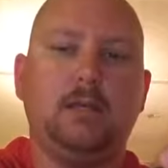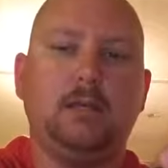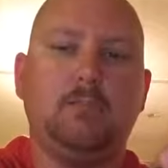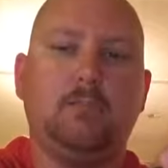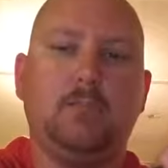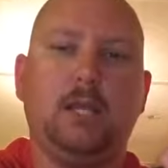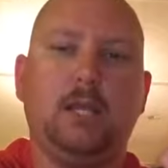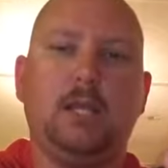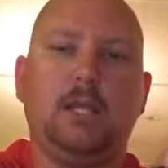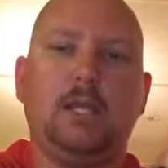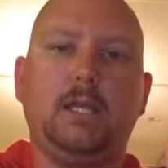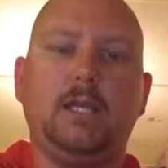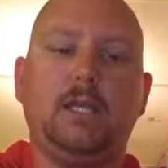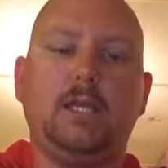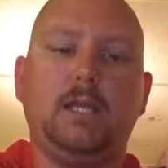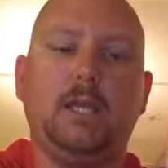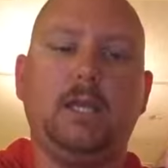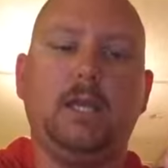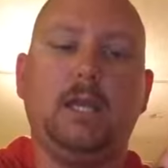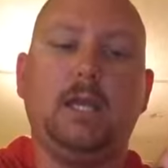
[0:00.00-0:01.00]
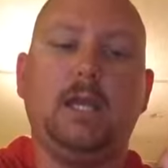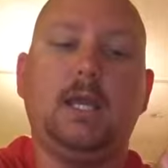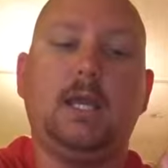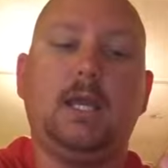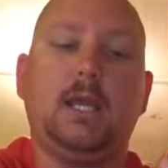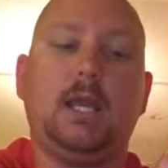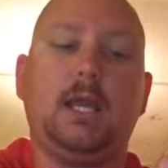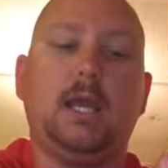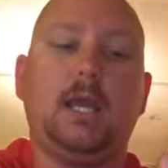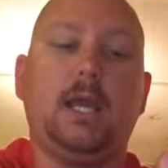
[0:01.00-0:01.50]
blend
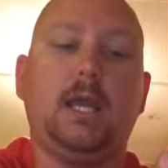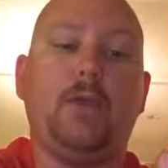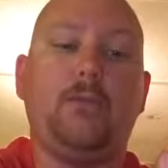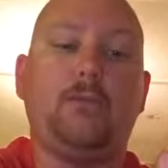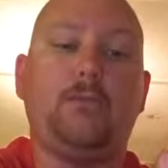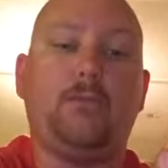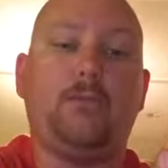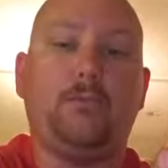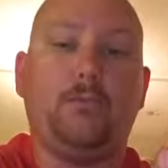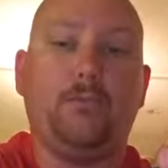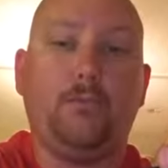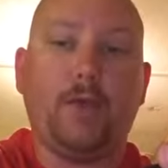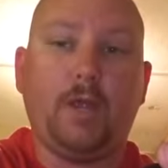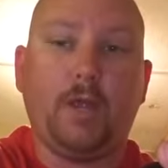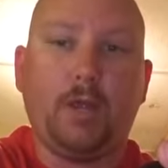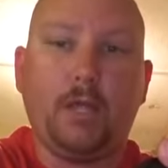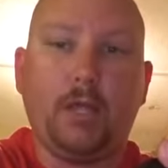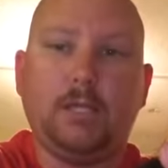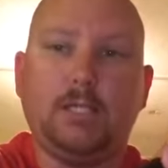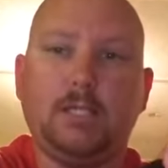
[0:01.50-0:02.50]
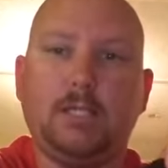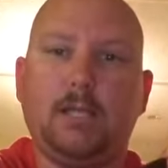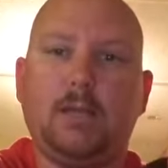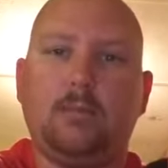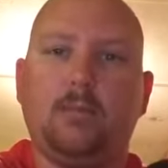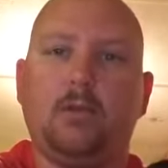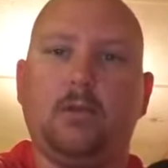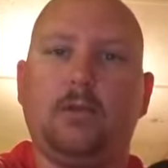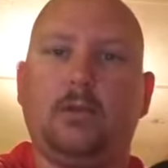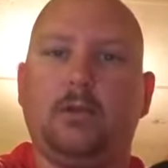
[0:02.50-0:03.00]
very
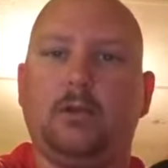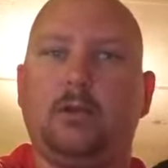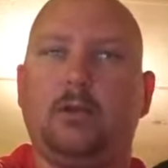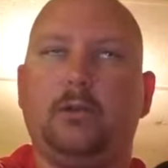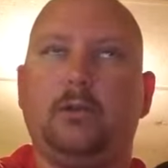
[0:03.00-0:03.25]
similar